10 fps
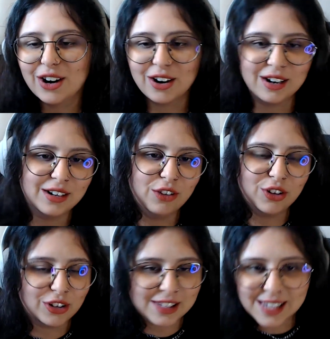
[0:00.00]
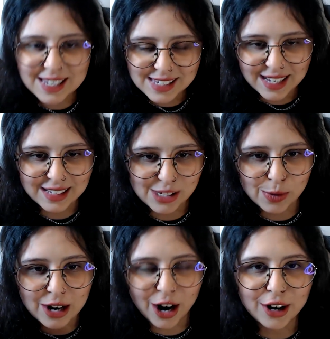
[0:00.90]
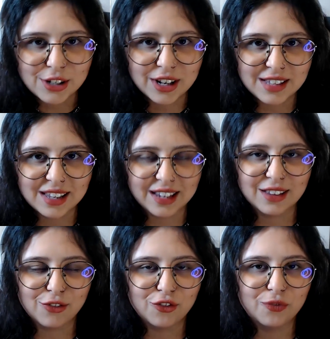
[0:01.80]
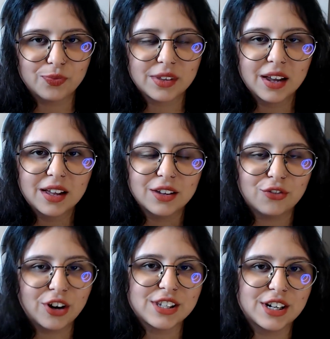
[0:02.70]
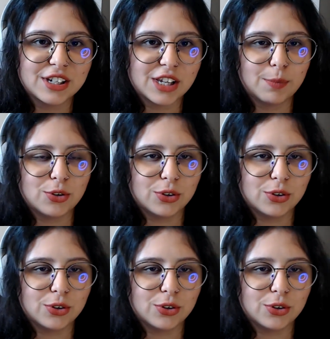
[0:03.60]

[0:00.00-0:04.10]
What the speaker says: Or even on the test net, it's really hard to get like the fuzzers up